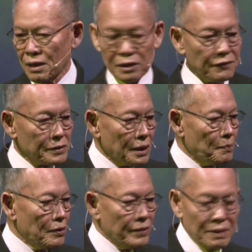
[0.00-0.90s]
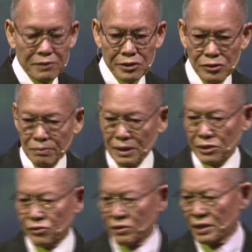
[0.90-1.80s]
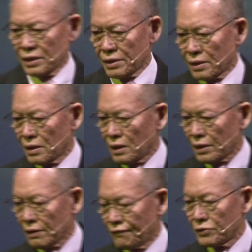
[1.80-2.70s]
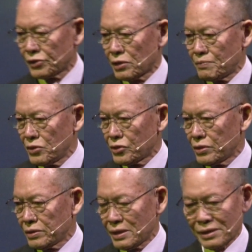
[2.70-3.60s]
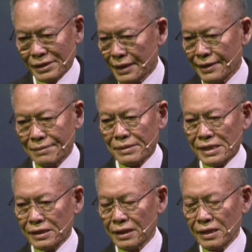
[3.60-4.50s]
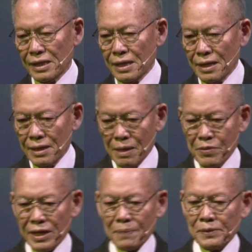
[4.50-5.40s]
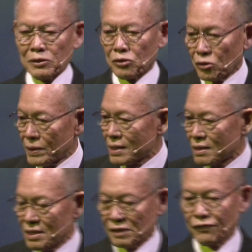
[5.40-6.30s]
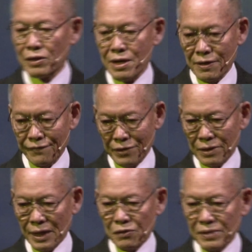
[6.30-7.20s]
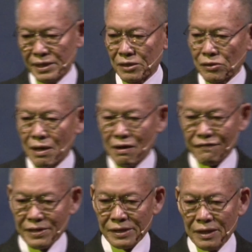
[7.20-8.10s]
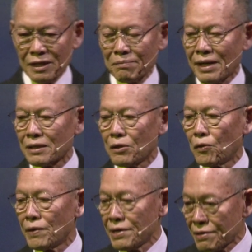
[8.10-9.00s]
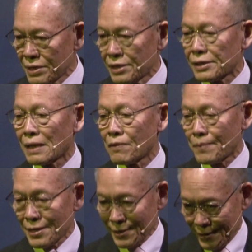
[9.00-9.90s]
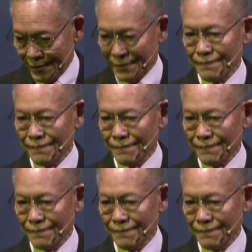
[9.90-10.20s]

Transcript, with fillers: So, for example, we have this new ministry here, uh, food distribution, just the second month. If we keep on doing this forever and we see no harvest, it might weary some of us.